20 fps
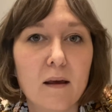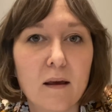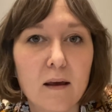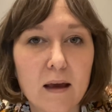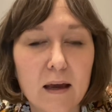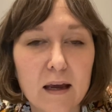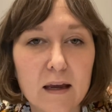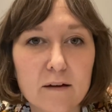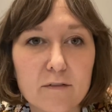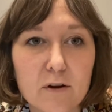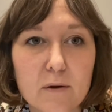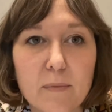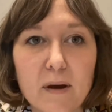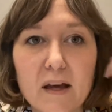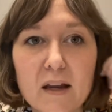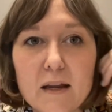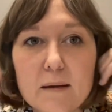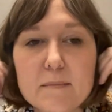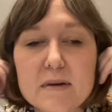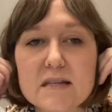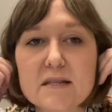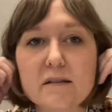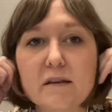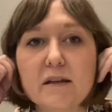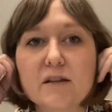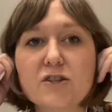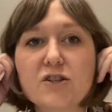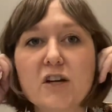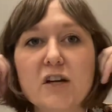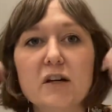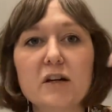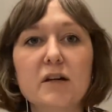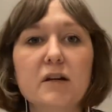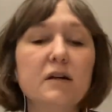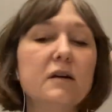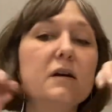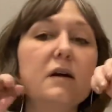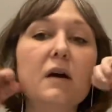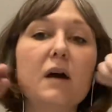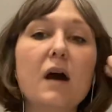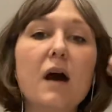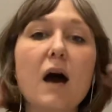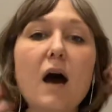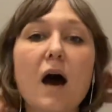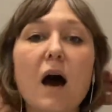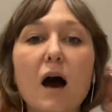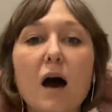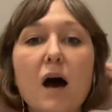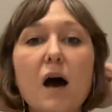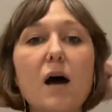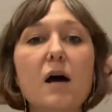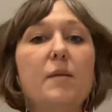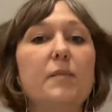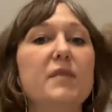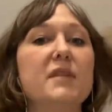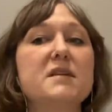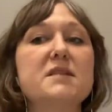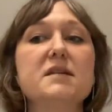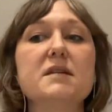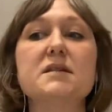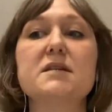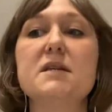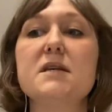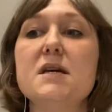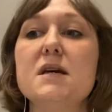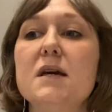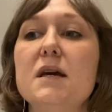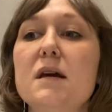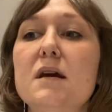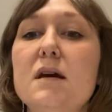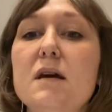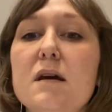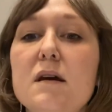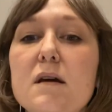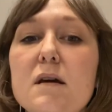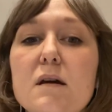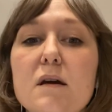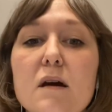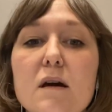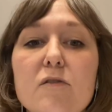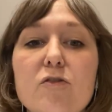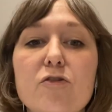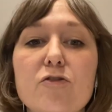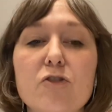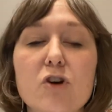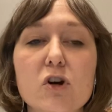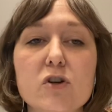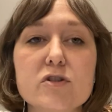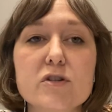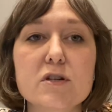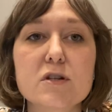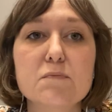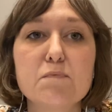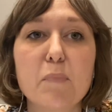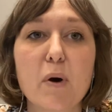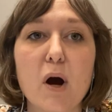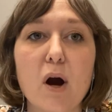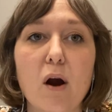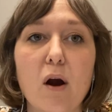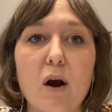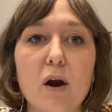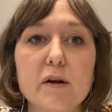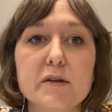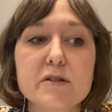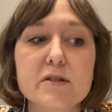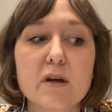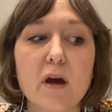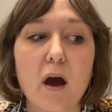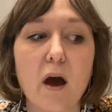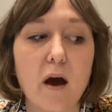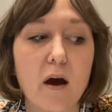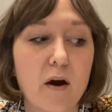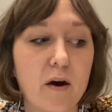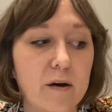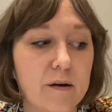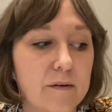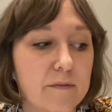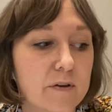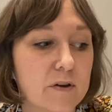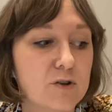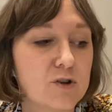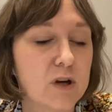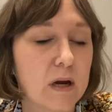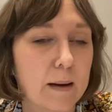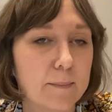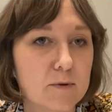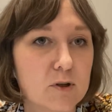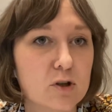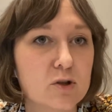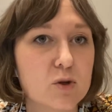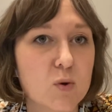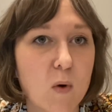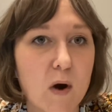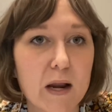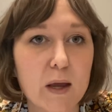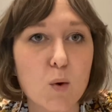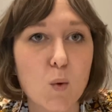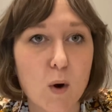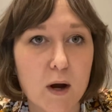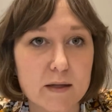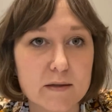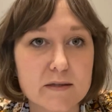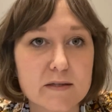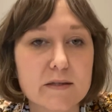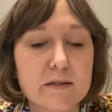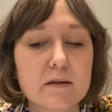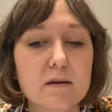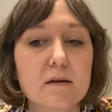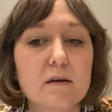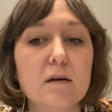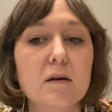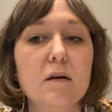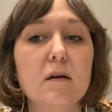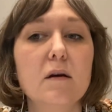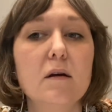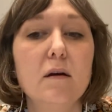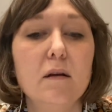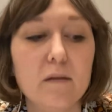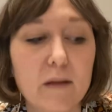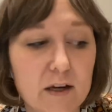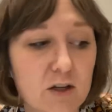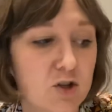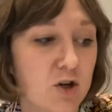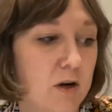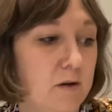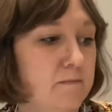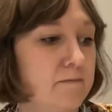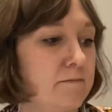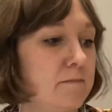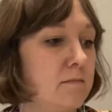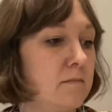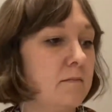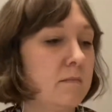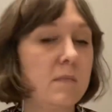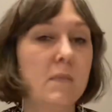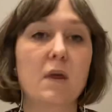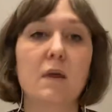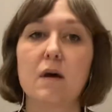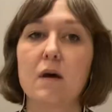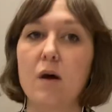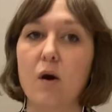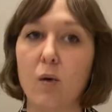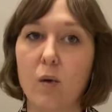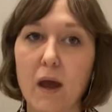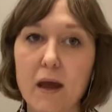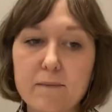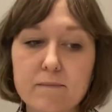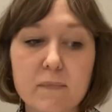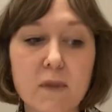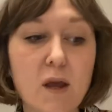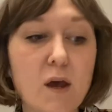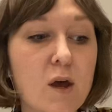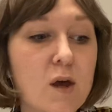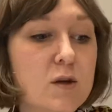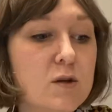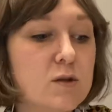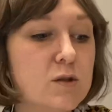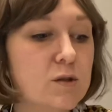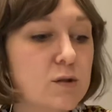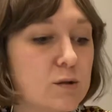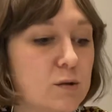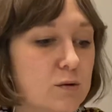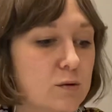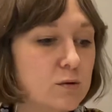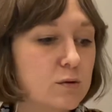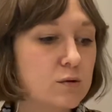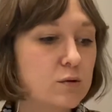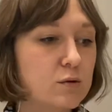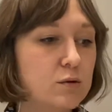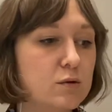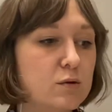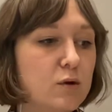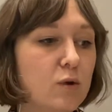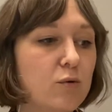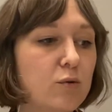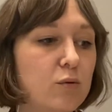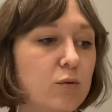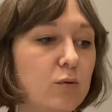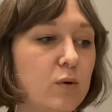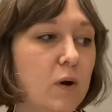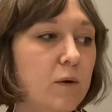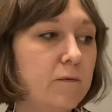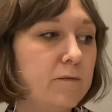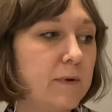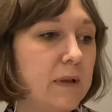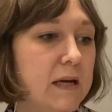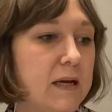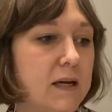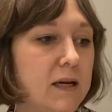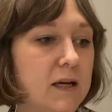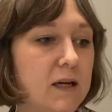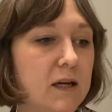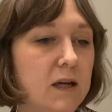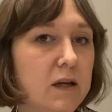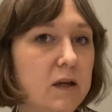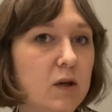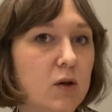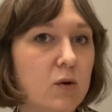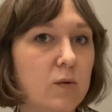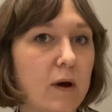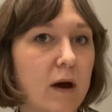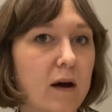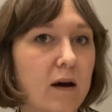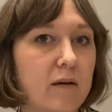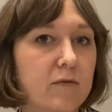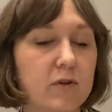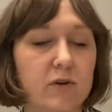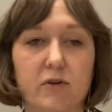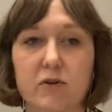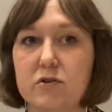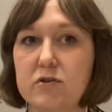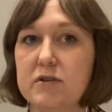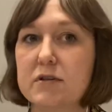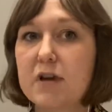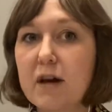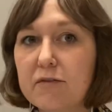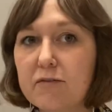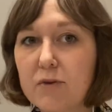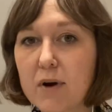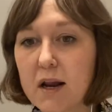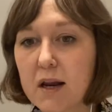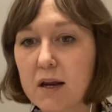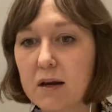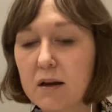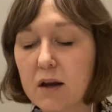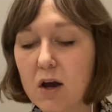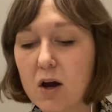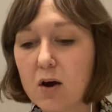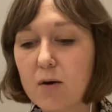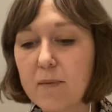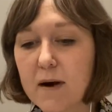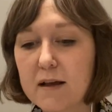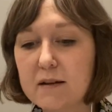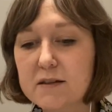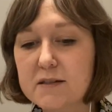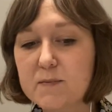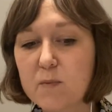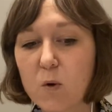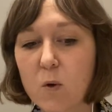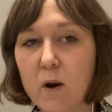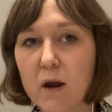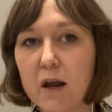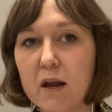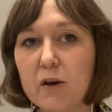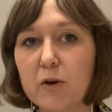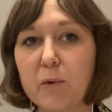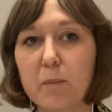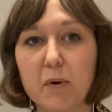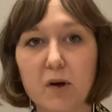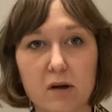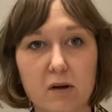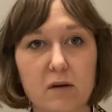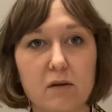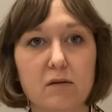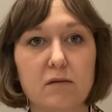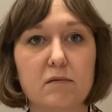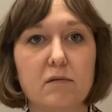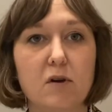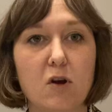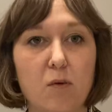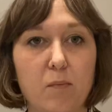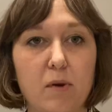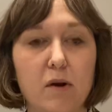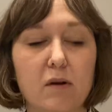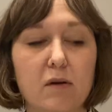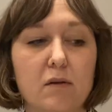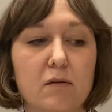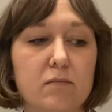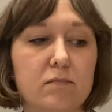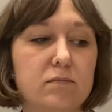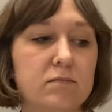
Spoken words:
Hey everybody, Miss Lynch here. This is the first part of chapter 21's lecture. Okay, so hopefully you have all your stuff ready to go by this point, your book, notebook,